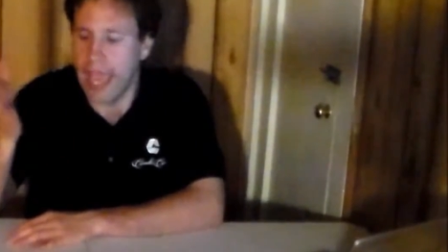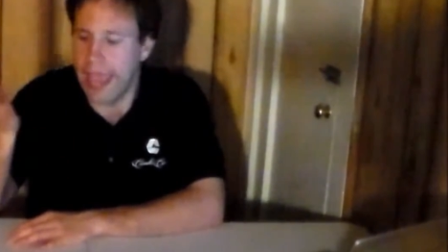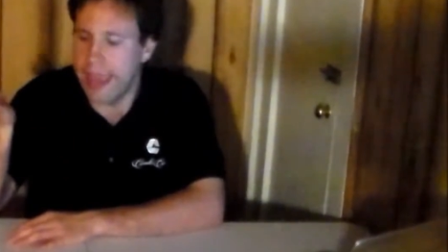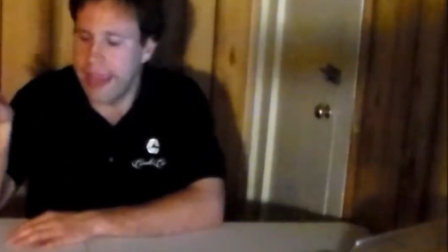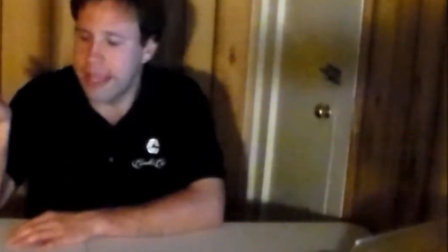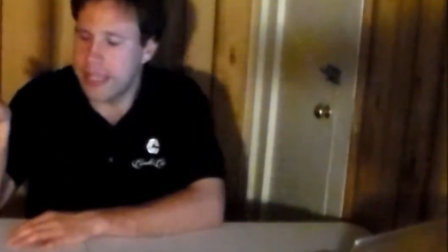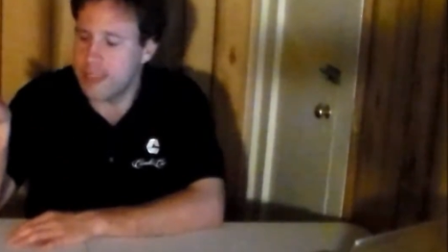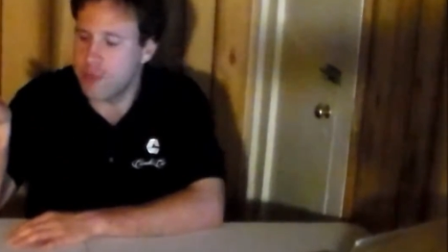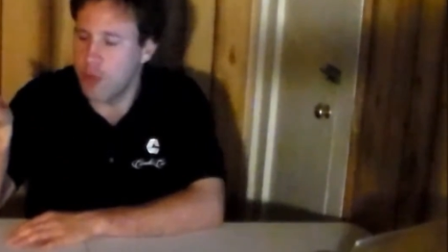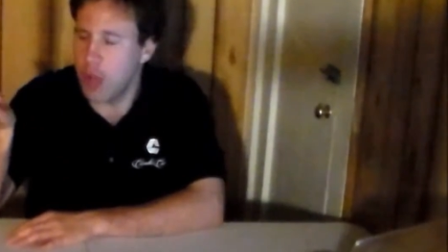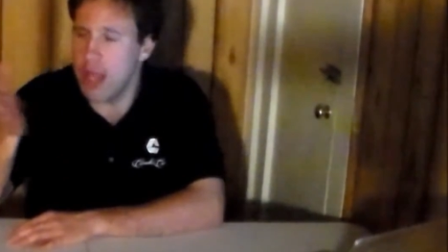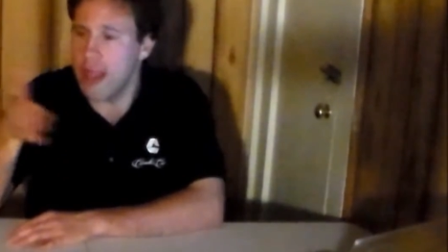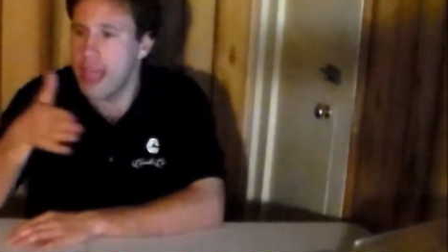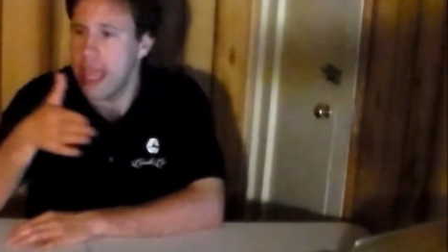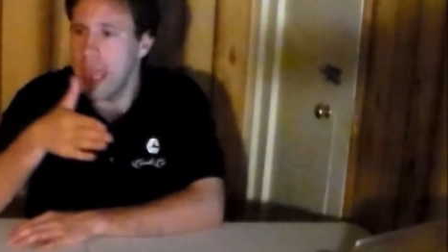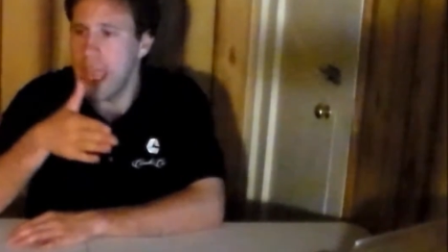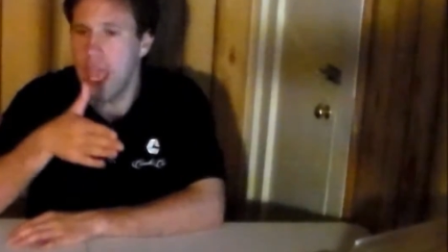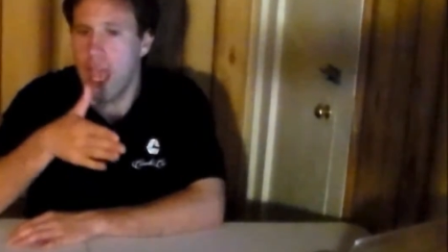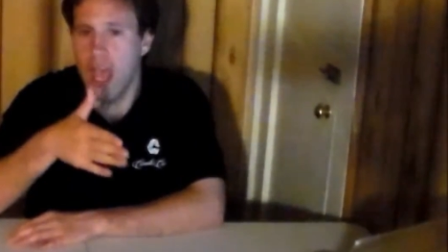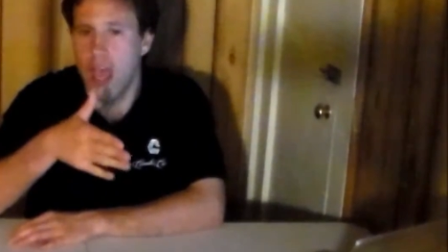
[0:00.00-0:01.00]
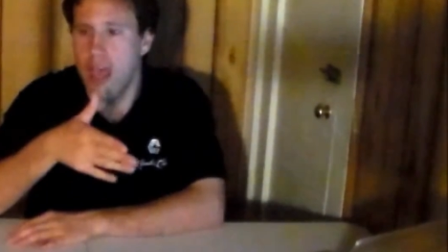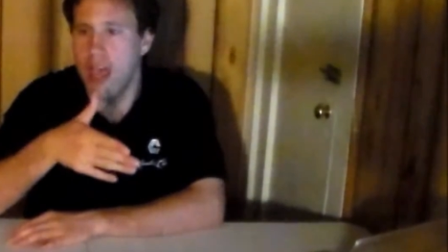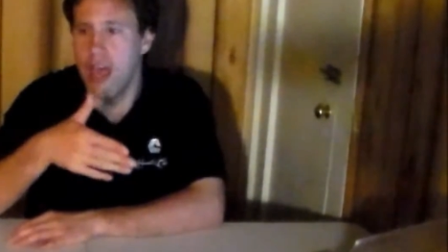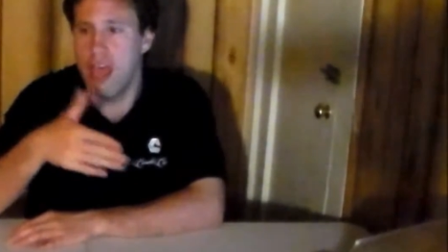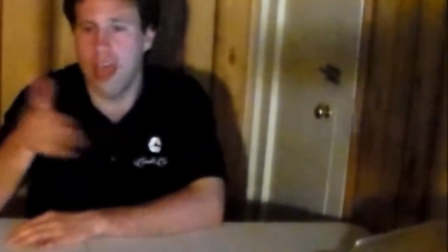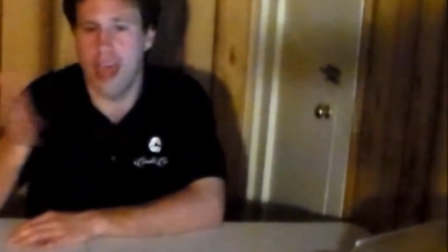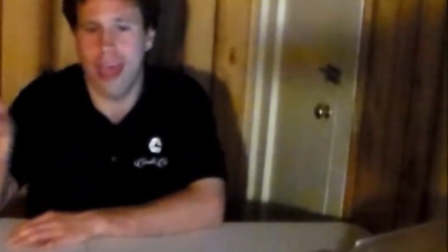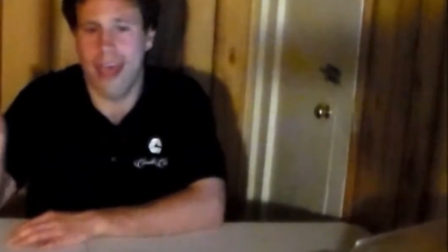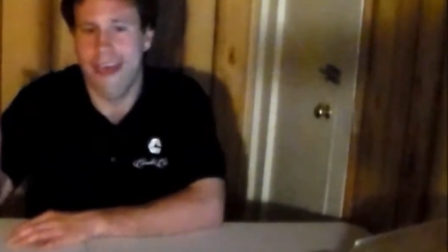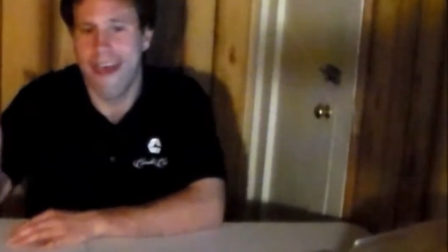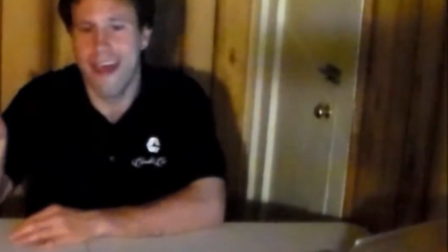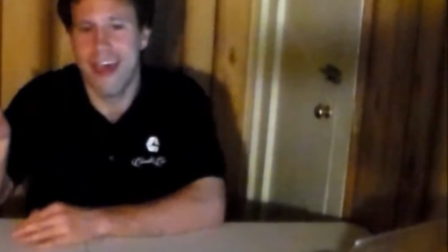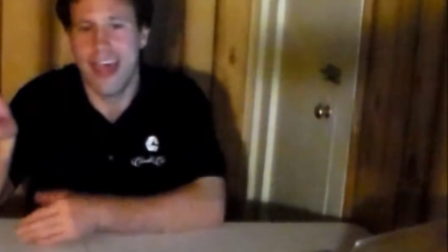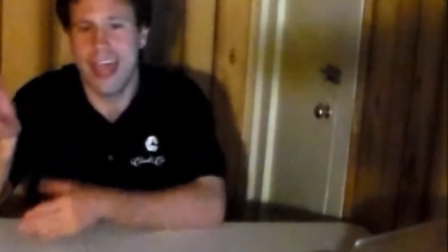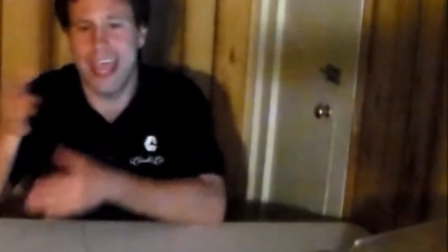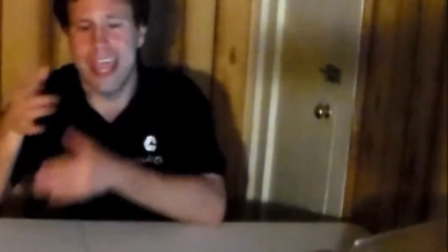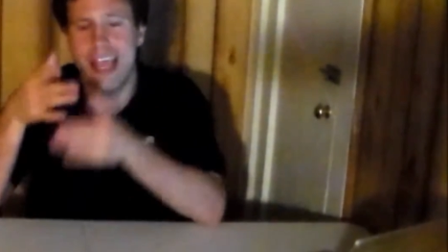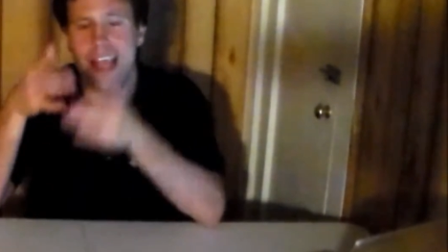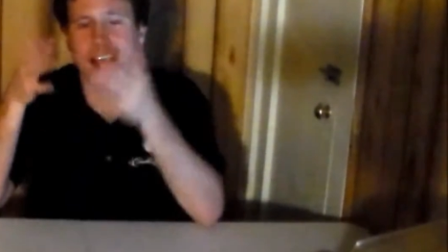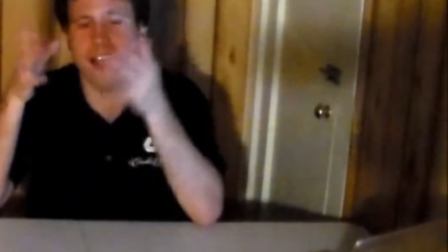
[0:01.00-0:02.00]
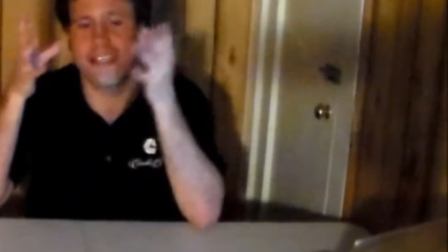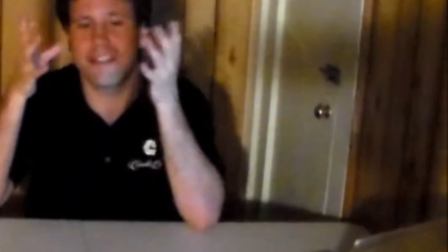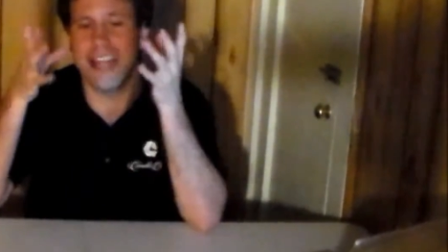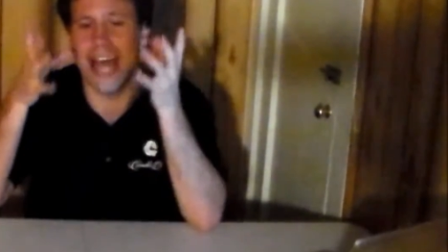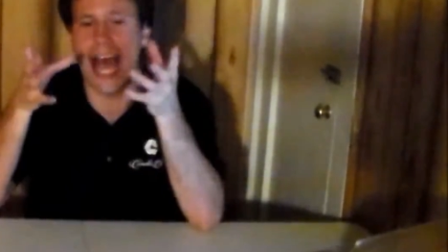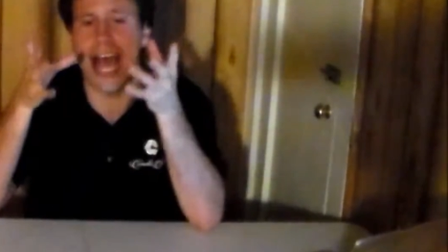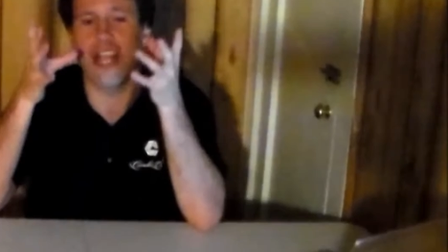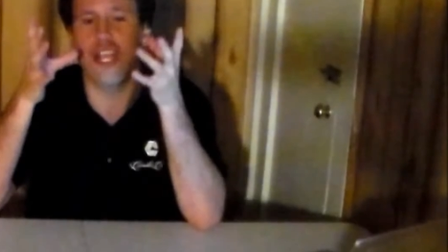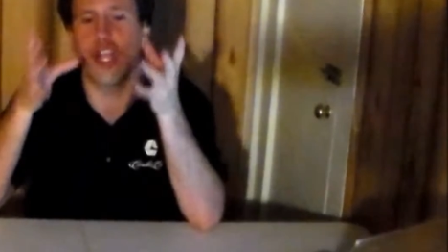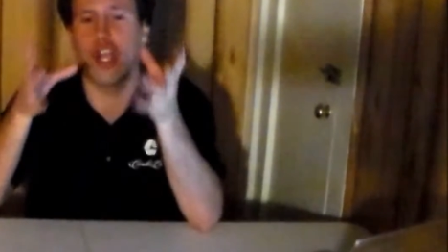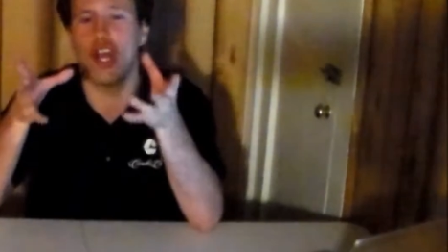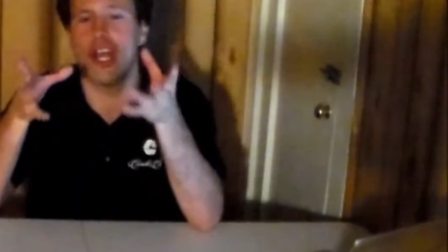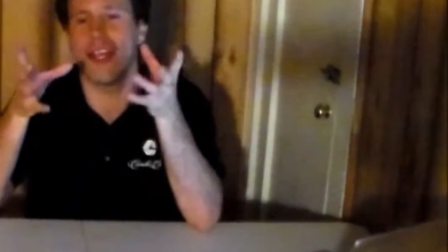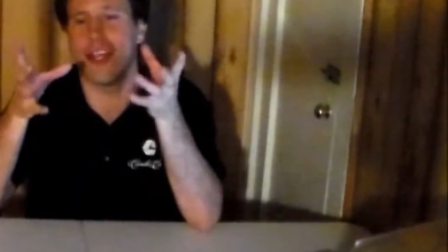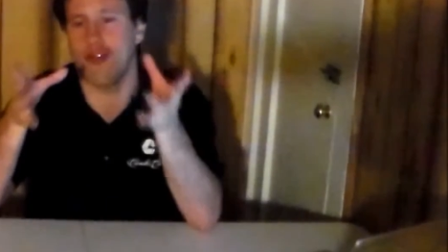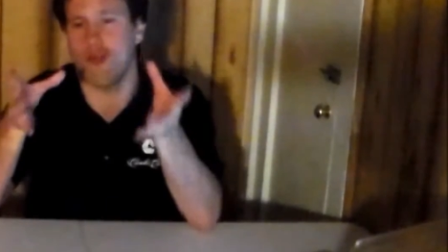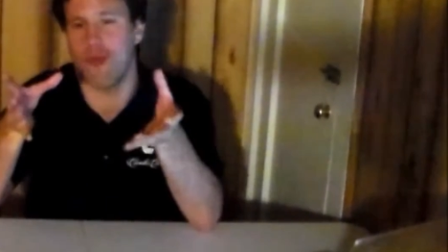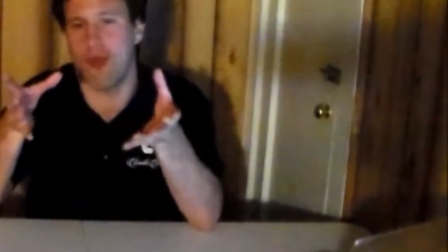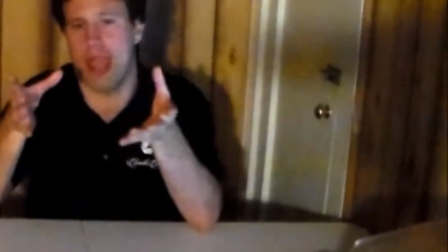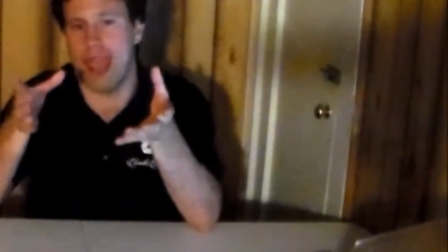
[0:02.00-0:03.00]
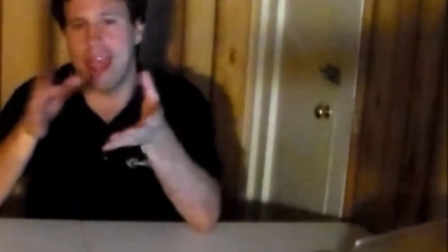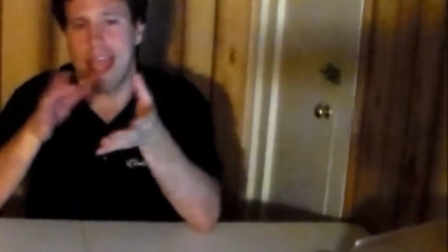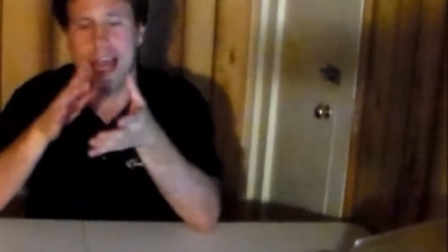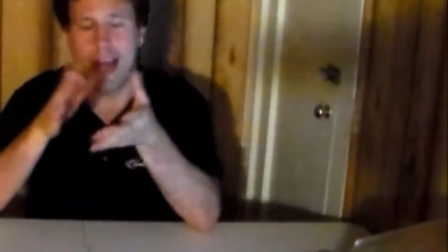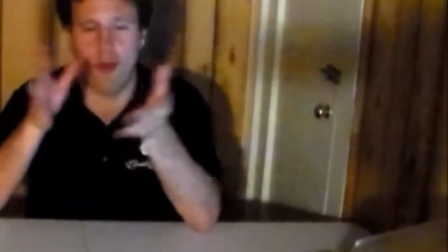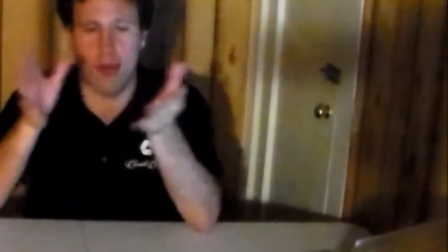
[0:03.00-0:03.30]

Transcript: He's really, he is not good in the ring.